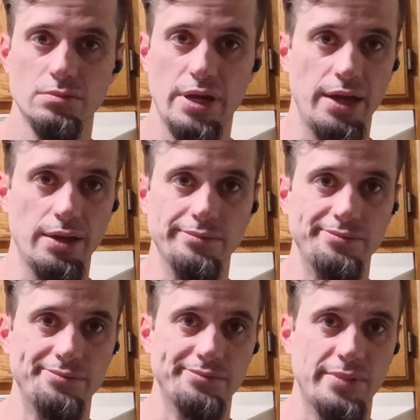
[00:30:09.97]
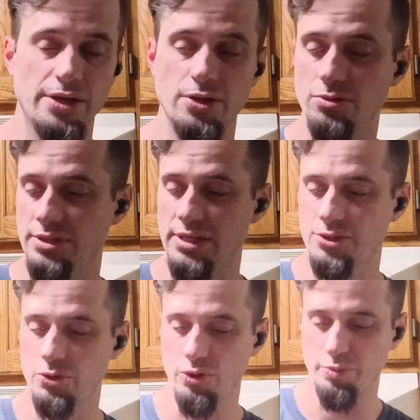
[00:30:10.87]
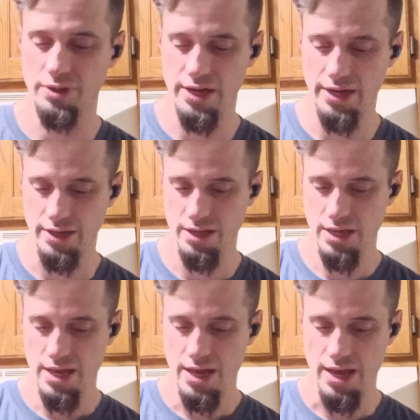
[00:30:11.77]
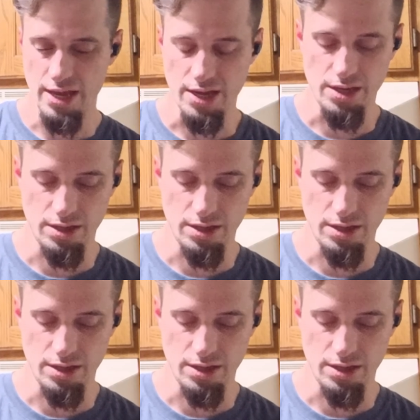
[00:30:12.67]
and I use this to apply a